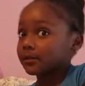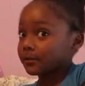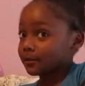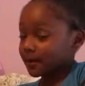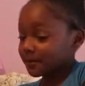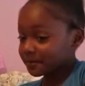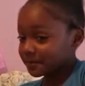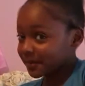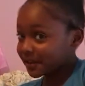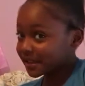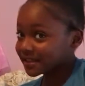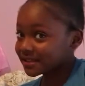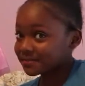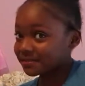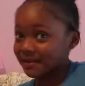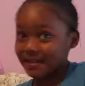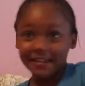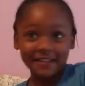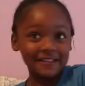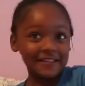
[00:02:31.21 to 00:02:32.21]
Rip this
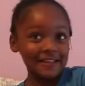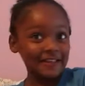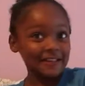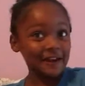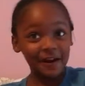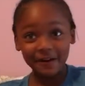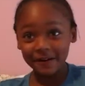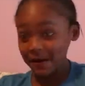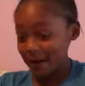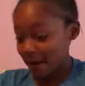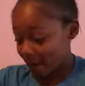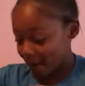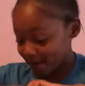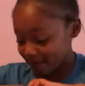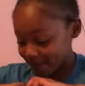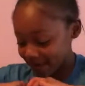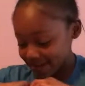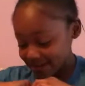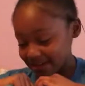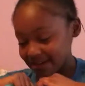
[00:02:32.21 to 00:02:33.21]
because it's hard to
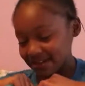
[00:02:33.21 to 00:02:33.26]
open.